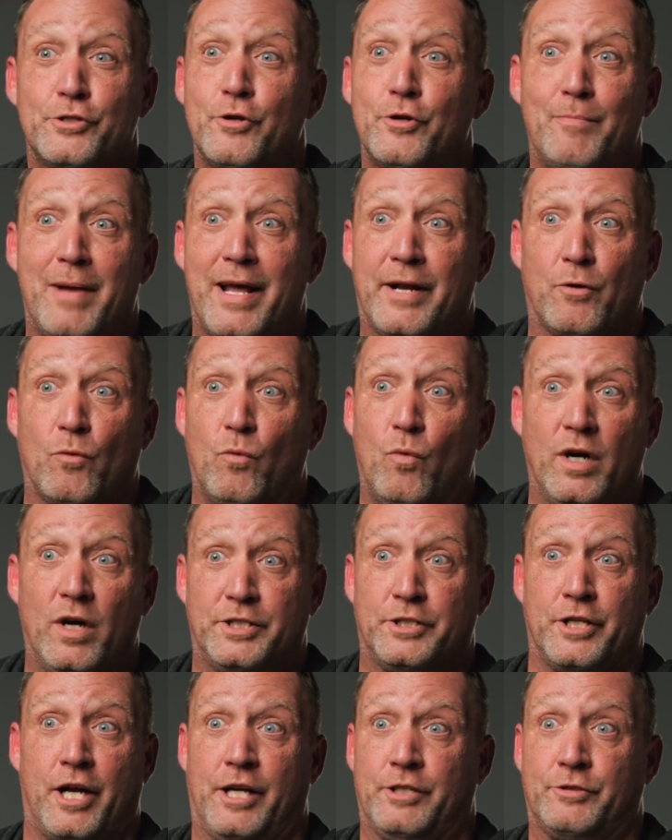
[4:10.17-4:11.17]
no matter what
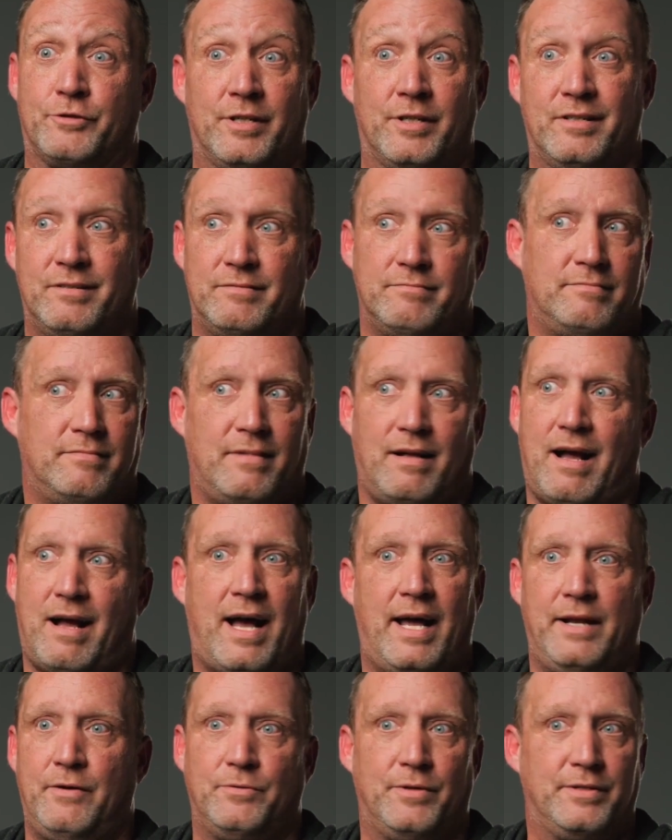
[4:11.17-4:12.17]
genre.
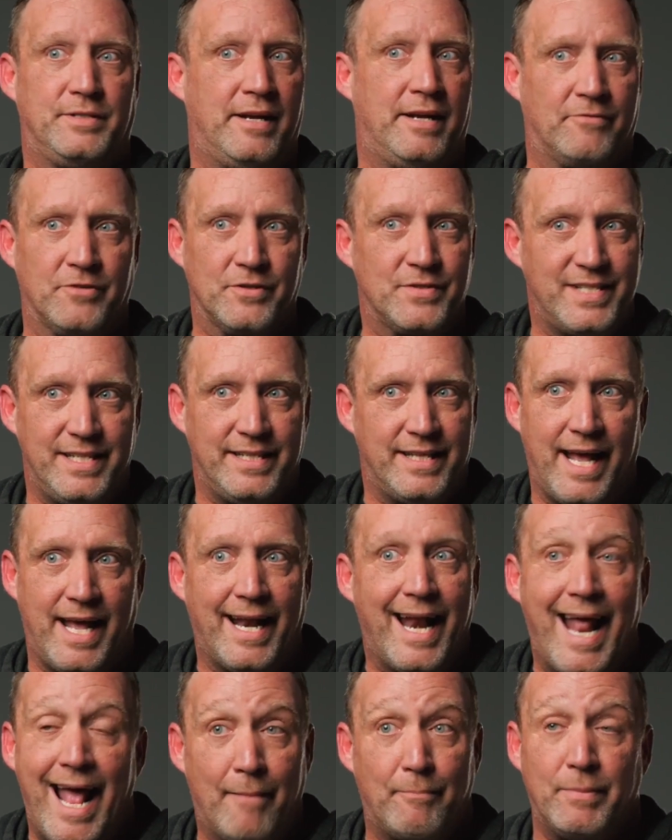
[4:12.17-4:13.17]
I don't ever see that
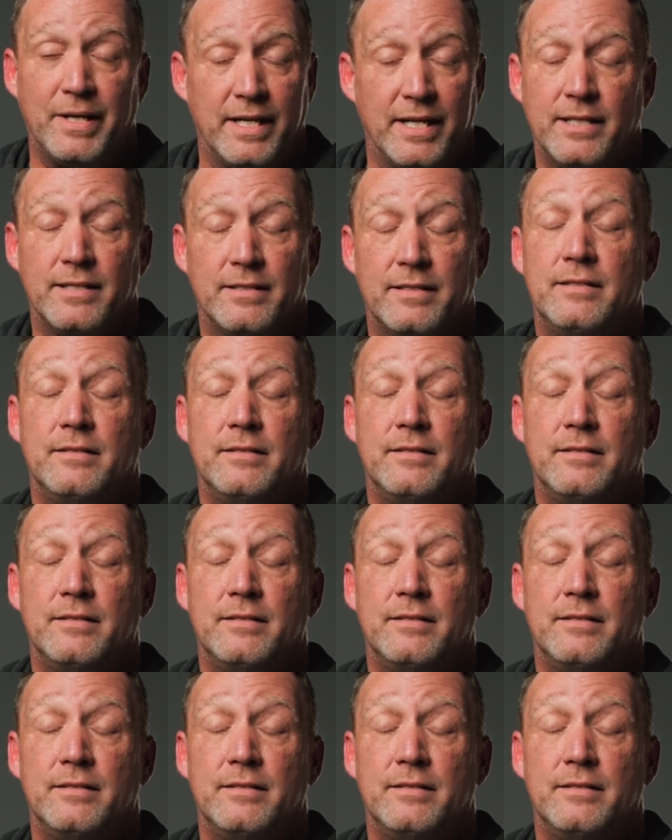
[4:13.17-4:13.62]
happening.